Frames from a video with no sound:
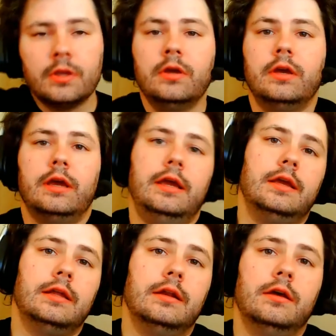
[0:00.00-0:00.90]

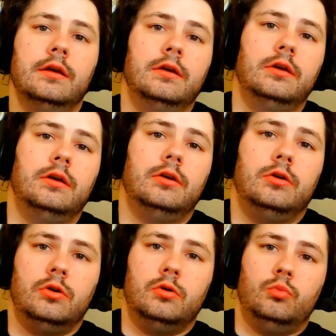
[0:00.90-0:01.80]
in
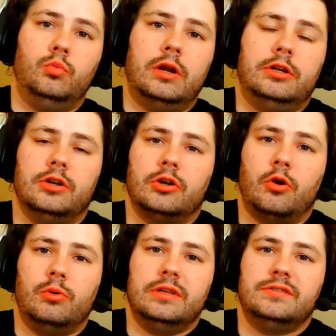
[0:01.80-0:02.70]
when you're
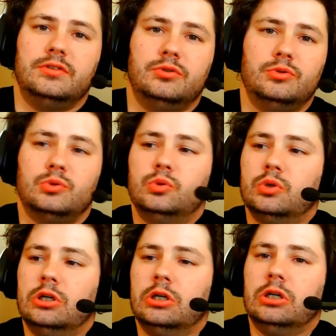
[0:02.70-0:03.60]
going to
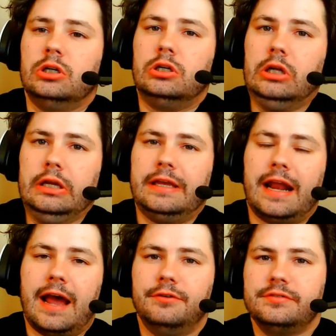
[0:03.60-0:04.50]
get a
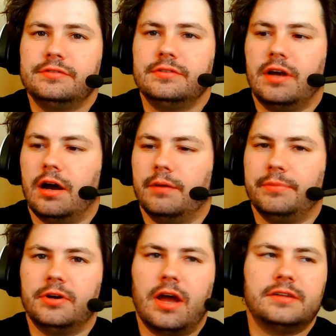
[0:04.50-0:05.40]
house, they're
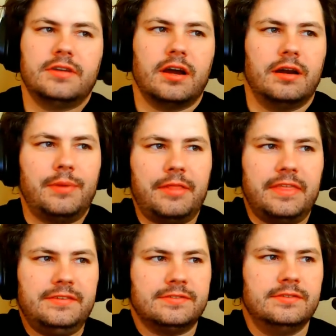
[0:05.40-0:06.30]
not talking about
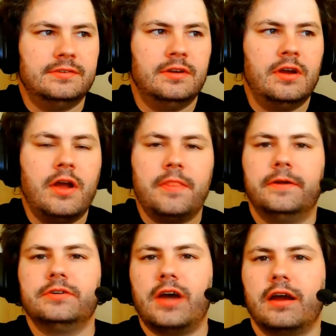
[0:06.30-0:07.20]
this. They're
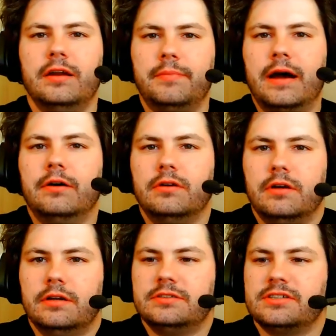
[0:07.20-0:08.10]
talking about an
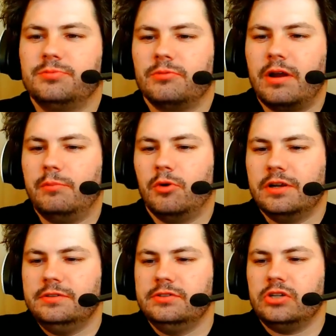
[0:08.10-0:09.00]
adjustable rate
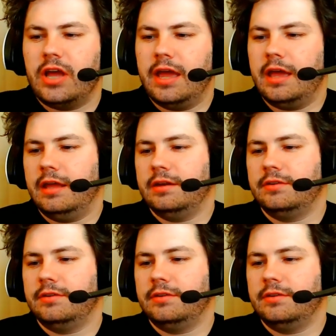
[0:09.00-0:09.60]
mortgage, and